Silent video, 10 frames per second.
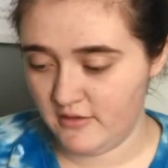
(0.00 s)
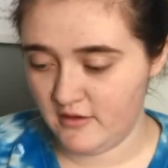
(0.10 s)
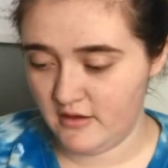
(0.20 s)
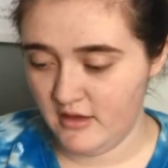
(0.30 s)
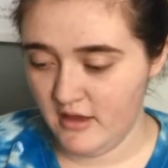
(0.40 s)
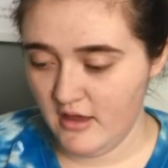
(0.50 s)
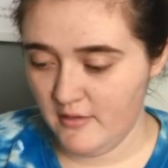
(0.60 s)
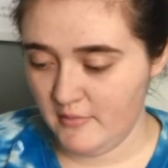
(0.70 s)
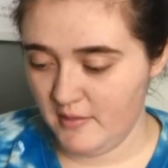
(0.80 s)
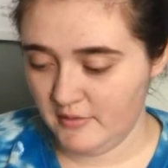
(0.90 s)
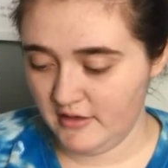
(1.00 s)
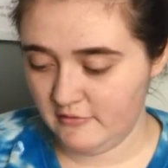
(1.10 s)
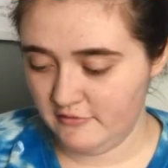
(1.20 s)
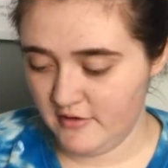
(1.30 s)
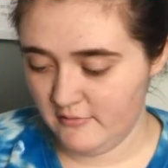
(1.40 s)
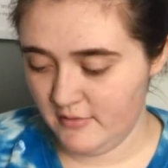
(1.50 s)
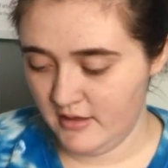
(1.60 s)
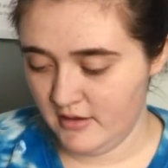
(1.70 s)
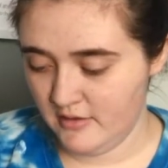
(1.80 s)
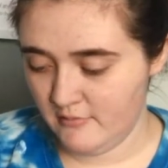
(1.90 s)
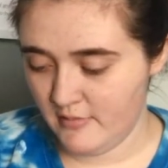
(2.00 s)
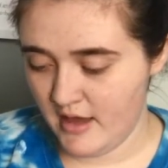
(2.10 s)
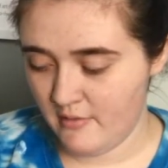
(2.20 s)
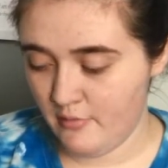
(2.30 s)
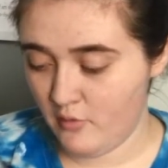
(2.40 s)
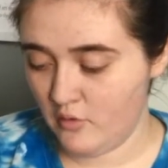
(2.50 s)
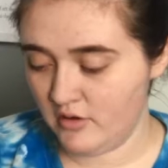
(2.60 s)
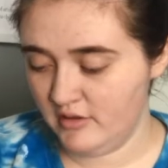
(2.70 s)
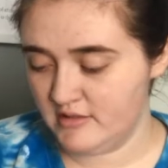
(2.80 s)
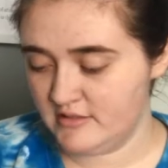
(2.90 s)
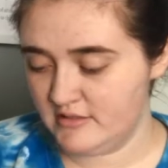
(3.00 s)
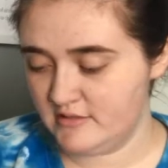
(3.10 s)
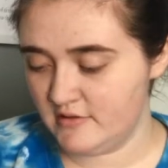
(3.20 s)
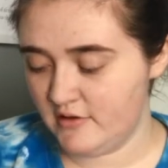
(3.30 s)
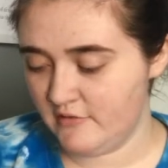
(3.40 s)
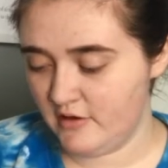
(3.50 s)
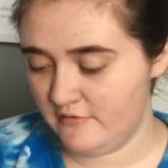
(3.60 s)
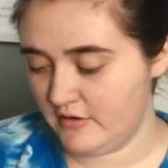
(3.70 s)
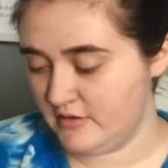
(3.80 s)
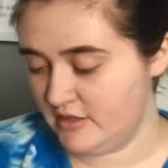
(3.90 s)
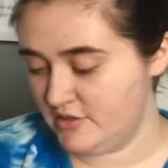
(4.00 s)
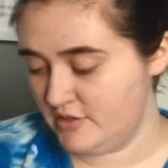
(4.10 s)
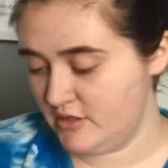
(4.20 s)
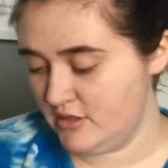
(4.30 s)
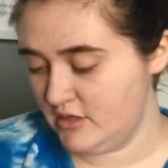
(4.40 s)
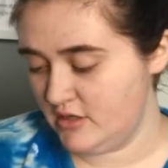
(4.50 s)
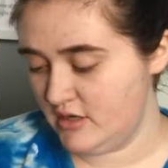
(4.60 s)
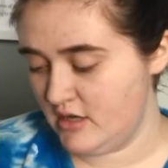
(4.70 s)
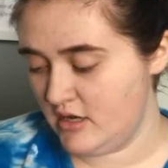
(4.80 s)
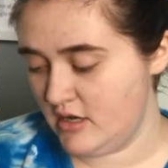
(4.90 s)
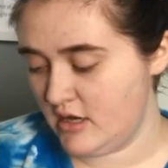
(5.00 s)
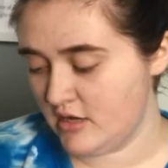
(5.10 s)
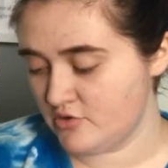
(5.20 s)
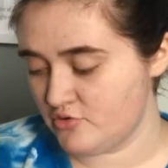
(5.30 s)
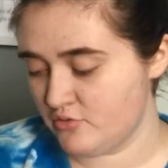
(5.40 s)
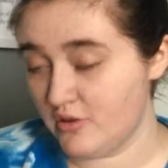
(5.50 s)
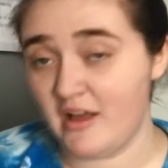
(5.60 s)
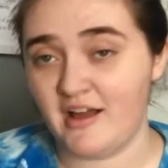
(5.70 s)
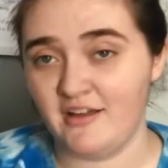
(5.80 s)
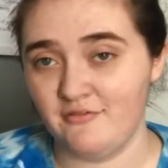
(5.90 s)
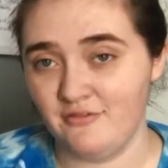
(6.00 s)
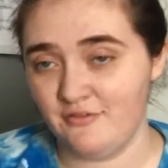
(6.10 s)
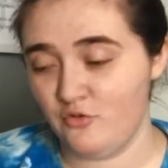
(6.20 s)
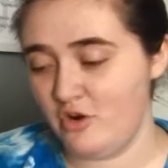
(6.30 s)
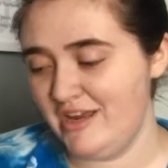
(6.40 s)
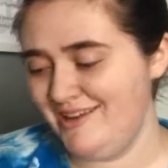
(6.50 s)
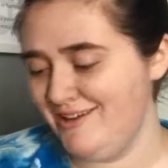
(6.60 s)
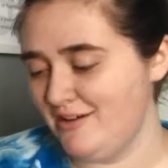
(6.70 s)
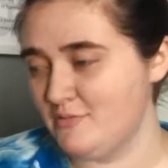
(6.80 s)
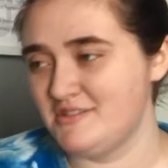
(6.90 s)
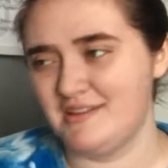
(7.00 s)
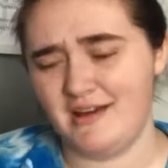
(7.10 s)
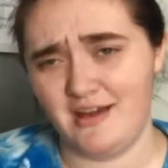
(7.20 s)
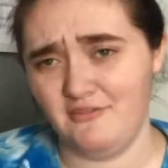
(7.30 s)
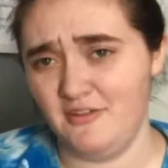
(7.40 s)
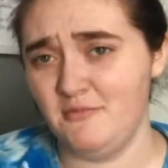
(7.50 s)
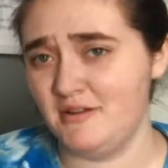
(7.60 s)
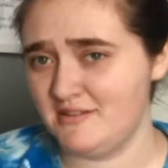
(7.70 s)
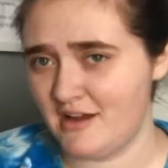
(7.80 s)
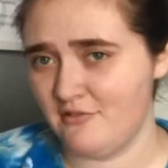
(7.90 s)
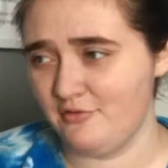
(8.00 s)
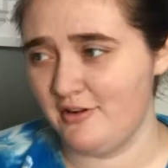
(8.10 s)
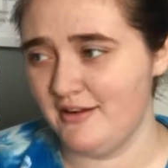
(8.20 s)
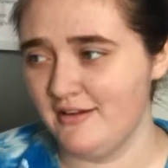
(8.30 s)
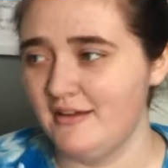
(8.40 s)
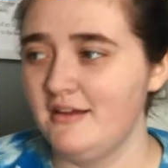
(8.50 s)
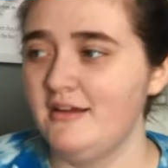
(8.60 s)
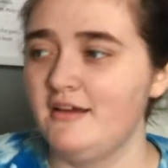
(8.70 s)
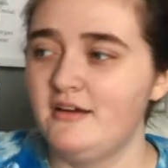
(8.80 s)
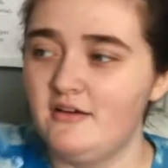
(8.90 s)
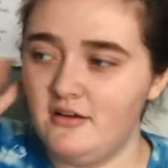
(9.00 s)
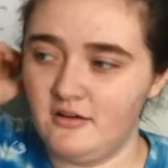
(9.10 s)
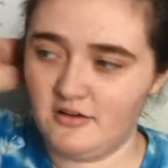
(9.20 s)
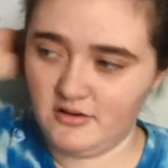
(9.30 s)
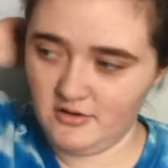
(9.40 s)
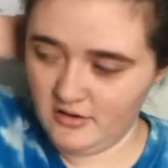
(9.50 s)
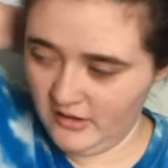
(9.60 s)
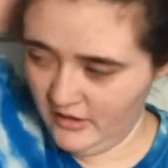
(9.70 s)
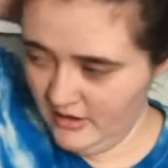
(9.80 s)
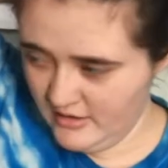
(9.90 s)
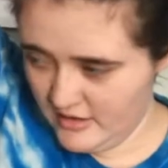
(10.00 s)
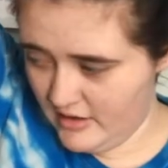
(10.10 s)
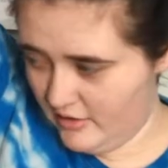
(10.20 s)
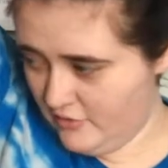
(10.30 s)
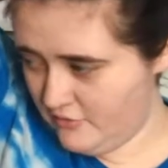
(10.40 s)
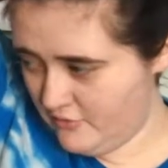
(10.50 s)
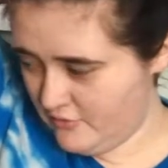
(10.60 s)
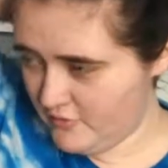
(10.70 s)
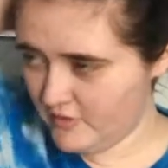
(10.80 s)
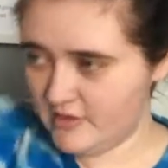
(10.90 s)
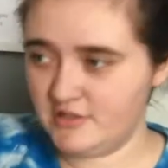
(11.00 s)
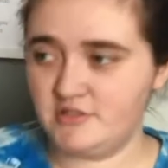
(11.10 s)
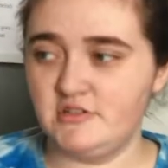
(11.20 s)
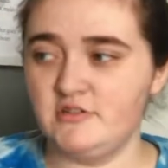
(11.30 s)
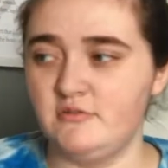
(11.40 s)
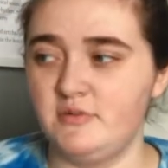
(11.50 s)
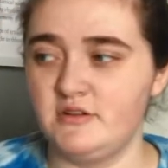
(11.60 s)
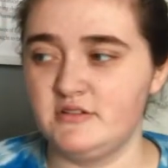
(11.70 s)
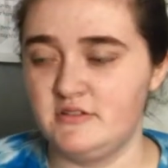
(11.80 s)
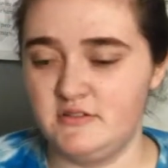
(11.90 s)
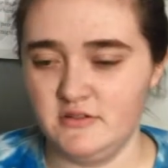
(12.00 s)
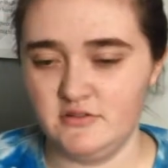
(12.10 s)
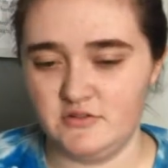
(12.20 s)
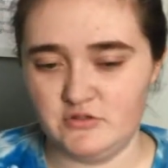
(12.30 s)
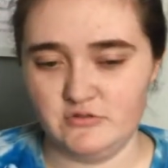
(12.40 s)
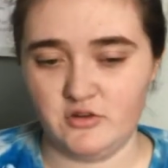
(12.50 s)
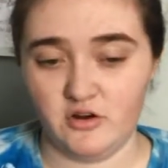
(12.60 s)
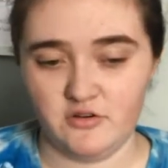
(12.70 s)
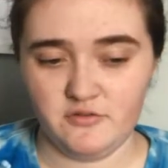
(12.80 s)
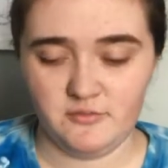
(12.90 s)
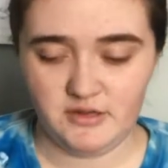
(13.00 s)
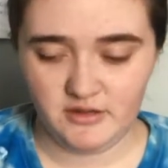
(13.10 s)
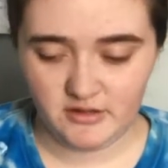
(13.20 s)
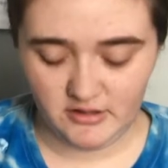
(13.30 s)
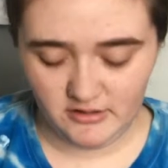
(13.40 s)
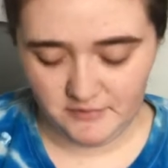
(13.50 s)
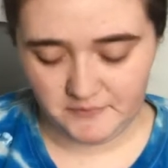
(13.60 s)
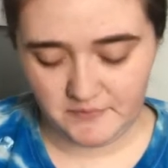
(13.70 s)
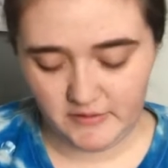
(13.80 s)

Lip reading: with the Maybelline Fit Me Matte Poreless Foundation in Natural Ivory. I almost said Ivy, but it's Ivory. I got an e.l.f. foundation, but it's still too dark for me, and